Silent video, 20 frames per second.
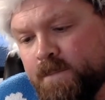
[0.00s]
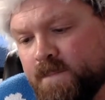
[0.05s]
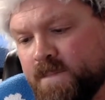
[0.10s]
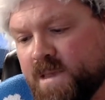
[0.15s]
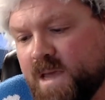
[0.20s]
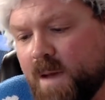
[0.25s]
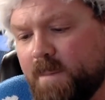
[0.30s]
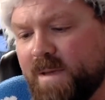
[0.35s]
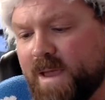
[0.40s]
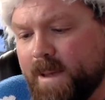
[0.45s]

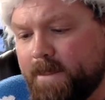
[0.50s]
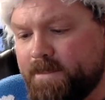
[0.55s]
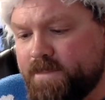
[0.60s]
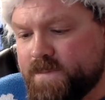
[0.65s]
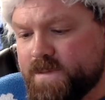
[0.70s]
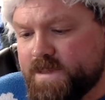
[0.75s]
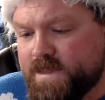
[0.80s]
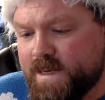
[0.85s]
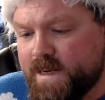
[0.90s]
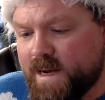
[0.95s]
"Come here,"
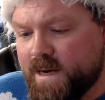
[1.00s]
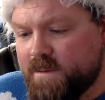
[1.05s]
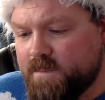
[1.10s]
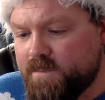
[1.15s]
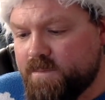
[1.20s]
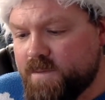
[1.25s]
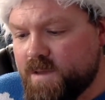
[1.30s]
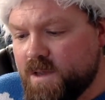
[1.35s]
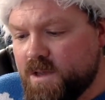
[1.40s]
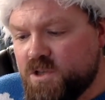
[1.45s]
said Adam.
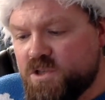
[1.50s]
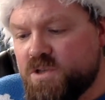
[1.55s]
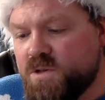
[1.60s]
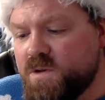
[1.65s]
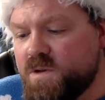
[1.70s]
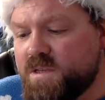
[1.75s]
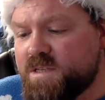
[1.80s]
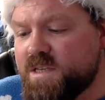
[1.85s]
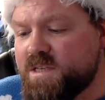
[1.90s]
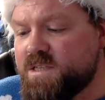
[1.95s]
"Soon
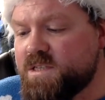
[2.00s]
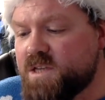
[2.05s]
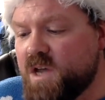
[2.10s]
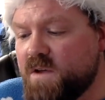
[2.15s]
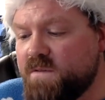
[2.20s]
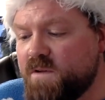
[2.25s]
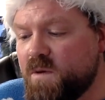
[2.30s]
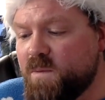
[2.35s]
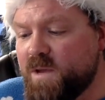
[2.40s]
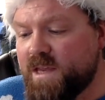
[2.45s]
as this is
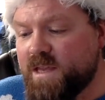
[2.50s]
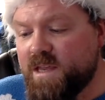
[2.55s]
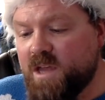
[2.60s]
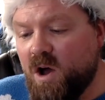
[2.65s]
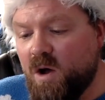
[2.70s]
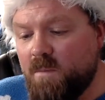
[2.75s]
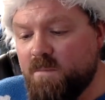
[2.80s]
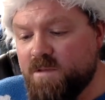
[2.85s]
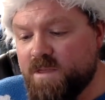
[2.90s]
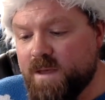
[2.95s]
over, we can get
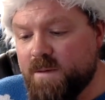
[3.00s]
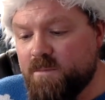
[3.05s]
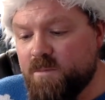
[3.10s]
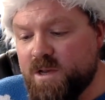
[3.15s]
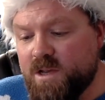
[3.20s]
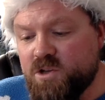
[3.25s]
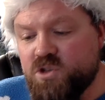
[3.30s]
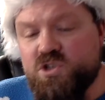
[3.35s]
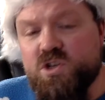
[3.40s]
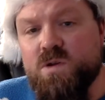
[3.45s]
on with it. We
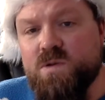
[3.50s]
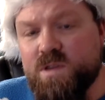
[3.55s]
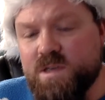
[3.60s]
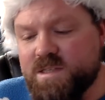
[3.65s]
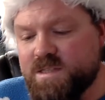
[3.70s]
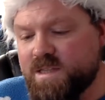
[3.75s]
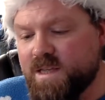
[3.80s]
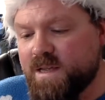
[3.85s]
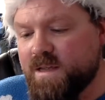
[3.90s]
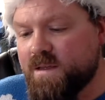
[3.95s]
can do
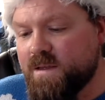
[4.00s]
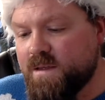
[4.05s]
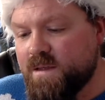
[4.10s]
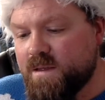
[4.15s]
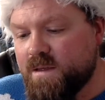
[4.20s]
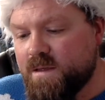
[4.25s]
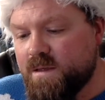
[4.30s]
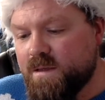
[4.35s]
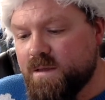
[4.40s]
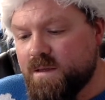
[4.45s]
this thing."
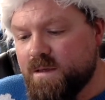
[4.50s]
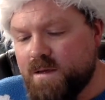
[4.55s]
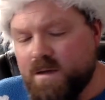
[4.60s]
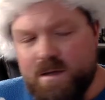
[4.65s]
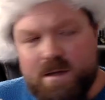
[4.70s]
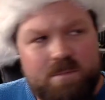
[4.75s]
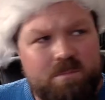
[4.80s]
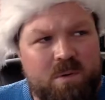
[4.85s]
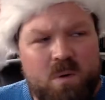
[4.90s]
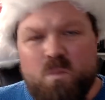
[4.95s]

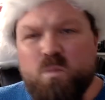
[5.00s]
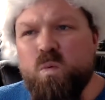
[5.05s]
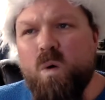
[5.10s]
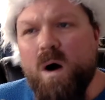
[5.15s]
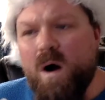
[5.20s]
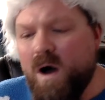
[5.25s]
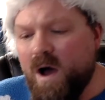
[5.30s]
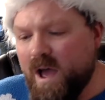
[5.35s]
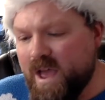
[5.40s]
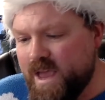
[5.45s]
"But
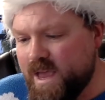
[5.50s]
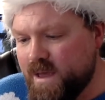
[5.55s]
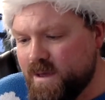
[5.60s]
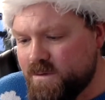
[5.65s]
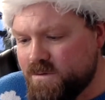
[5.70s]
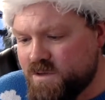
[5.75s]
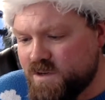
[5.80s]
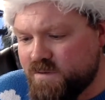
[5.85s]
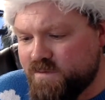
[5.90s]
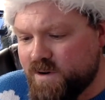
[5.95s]
why?"
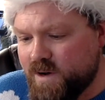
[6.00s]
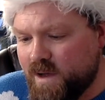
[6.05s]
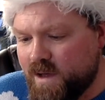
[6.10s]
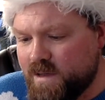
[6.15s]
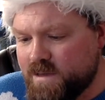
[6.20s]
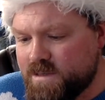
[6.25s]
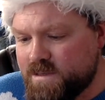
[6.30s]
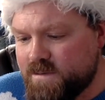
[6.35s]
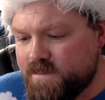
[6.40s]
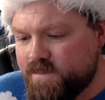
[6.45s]
Donovan
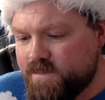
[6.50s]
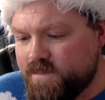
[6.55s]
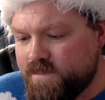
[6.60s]
asked.